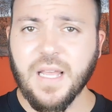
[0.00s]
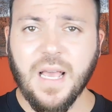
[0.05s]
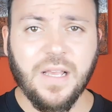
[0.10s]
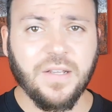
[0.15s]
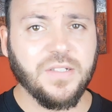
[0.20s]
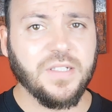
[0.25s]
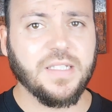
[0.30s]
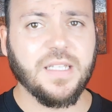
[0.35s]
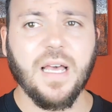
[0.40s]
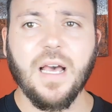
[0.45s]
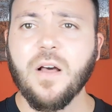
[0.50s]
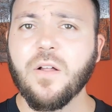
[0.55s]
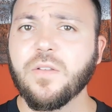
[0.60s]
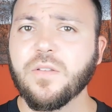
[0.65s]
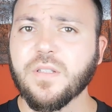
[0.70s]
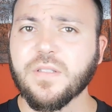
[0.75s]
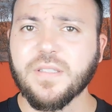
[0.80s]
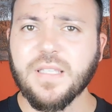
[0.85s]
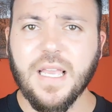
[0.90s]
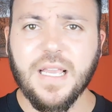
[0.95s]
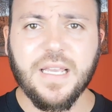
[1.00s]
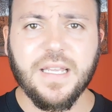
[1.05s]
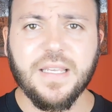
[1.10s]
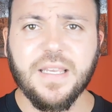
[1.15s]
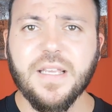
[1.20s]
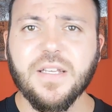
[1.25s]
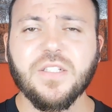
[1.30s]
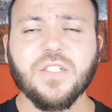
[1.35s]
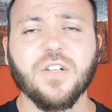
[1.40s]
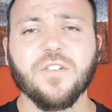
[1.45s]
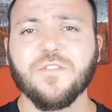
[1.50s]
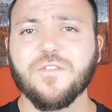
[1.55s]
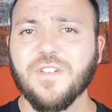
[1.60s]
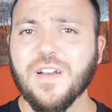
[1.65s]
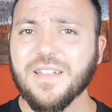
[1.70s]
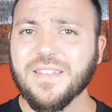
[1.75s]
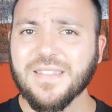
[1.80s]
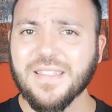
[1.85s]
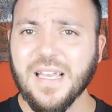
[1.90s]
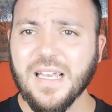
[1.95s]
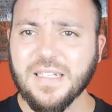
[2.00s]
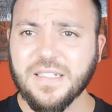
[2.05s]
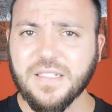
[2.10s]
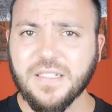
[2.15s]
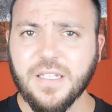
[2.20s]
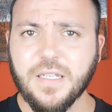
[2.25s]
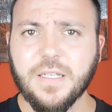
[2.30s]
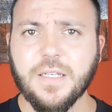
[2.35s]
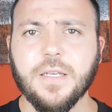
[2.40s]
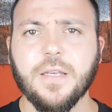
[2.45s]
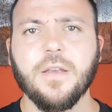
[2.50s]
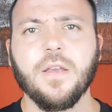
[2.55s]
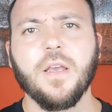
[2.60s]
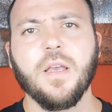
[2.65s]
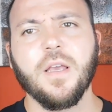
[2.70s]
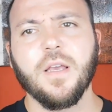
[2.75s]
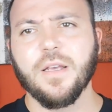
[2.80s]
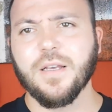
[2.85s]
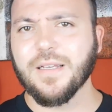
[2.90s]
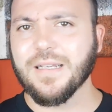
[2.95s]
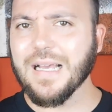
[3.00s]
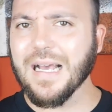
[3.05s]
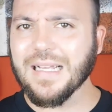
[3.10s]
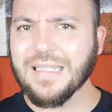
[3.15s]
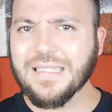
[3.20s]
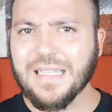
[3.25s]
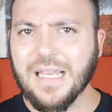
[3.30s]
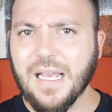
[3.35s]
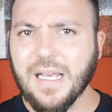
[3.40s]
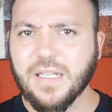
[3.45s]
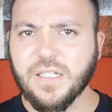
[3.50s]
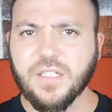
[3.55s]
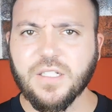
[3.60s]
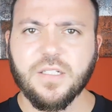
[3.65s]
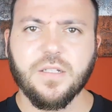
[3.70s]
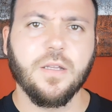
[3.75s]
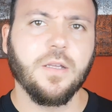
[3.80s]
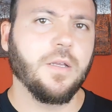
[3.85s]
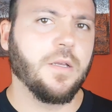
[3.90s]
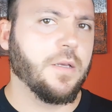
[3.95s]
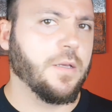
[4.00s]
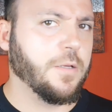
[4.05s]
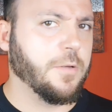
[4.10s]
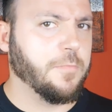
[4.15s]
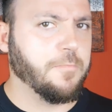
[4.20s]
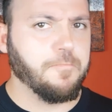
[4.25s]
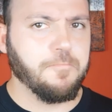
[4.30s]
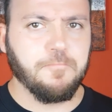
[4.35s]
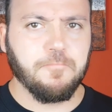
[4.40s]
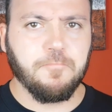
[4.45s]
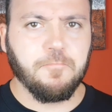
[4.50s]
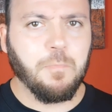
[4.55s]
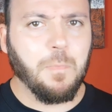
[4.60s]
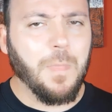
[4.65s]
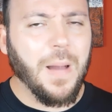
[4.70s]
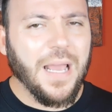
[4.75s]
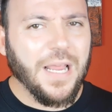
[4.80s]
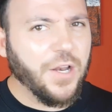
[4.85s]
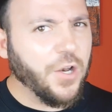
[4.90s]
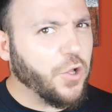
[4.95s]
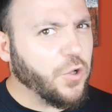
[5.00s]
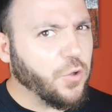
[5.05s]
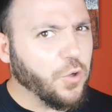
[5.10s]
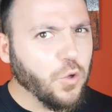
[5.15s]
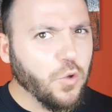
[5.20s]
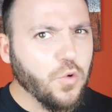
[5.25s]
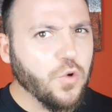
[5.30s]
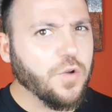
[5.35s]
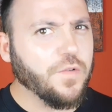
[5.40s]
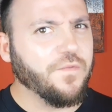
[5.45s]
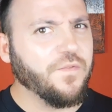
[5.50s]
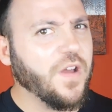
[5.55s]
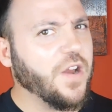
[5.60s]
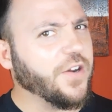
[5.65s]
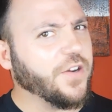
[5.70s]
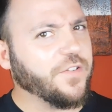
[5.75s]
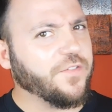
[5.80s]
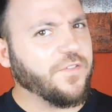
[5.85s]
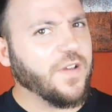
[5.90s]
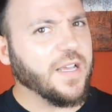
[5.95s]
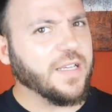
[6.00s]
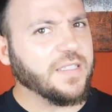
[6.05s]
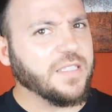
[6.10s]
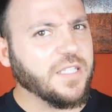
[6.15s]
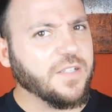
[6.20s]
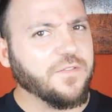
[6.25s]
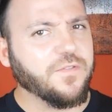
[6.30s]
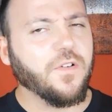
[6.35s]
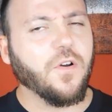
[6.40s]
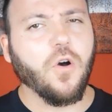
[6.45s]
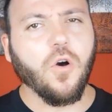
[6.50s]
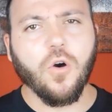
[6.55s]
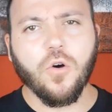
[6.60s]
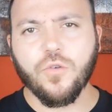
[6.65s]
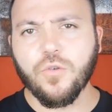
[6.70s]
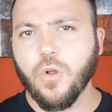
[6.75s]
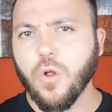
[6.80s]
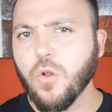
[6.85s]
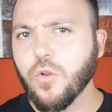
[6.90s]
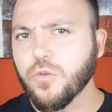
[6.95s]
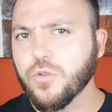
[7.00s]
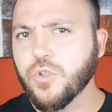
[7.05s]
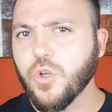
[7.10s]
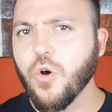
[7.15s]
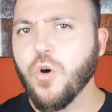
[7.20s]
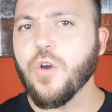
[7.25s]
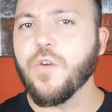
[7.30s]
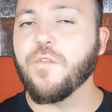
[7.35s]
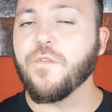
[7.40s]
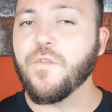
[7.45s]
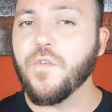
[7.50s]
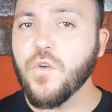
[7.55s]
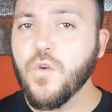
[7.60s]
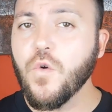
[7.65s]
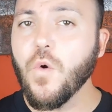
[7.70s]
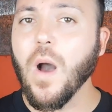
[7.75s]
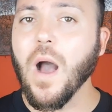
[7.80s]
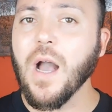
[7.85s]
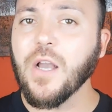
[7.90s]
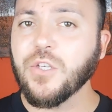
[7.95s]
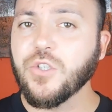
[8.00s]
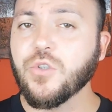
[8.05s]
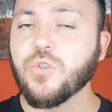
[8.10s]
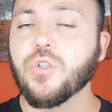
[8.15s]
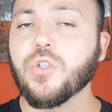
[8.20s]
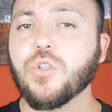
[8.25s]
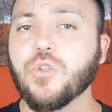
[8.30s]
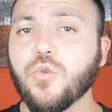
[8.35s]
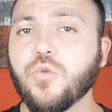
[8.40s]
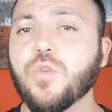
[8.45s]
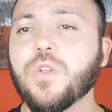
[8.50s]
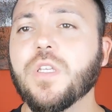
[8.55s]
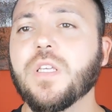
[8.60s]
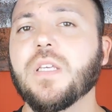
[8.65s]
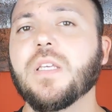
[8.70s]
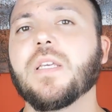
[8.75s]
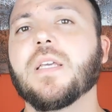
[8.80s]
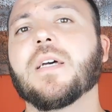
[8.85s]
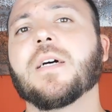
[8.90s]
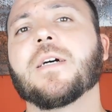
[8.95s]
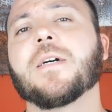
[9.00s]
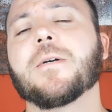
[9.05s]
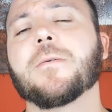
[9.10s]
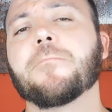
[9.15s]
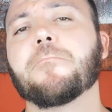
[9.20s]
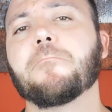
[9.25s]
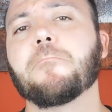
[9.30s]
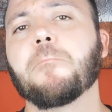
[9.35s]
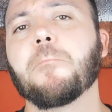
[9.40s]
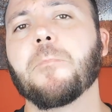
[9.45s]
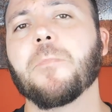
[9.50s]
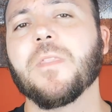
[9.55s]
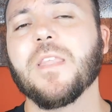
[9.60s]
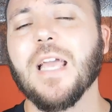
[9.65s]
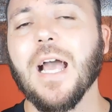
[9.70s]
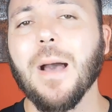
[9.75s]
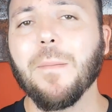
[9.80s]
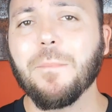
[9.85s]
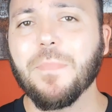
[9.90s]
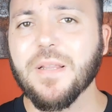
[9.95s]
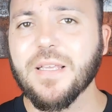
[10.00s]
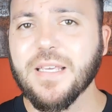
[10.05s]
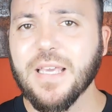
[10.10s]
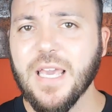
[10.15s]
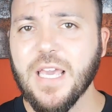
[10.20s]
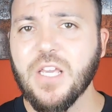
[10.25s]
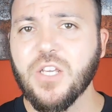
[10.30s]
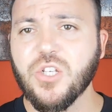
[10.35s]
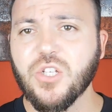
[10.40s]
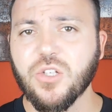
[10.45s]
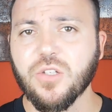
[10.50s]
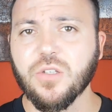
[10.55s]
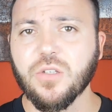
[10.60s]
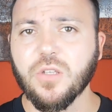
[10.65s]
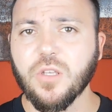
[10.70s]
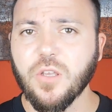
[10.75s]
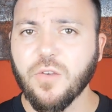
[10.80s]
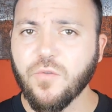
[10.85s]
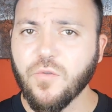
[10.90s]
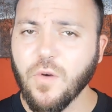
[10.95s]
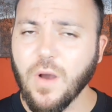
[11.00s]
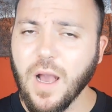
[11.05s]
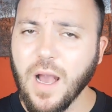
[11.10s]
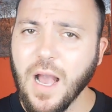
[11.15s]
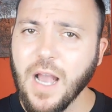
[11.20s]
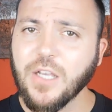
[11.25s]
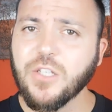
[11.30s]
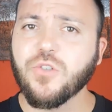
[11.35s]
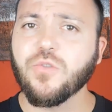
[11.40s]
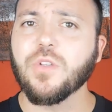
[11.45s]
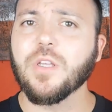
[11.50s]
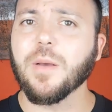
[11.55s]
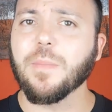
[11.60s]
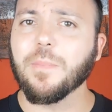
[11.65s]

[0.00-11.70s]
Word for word: nice style, the techniques are fantastic. Katas might not look very effective, or although if you actually do the, um, the application, if you actually